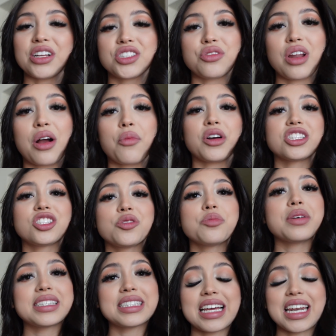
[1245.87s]
and do not want to
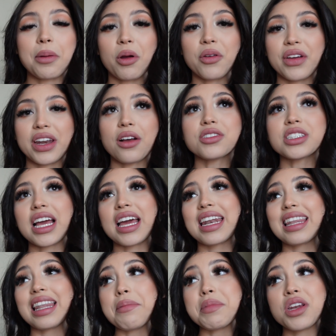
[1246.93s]
miss any more videos.
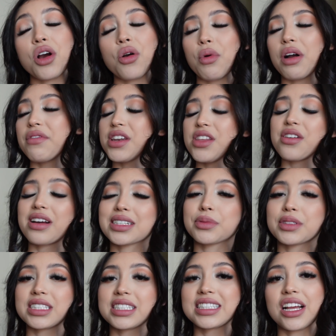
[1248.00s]
And let me know what video you guys
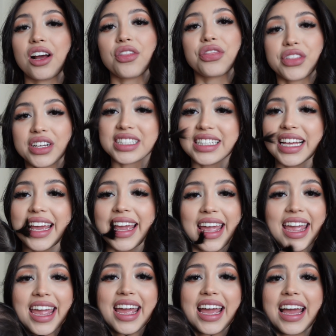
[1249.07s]
want to see on Thursday.
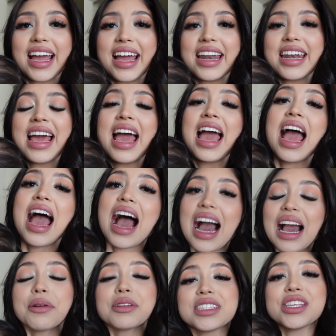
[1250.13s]
And
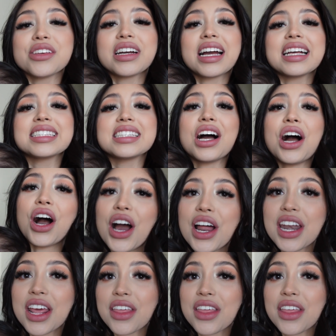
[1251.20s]
I will see you guys on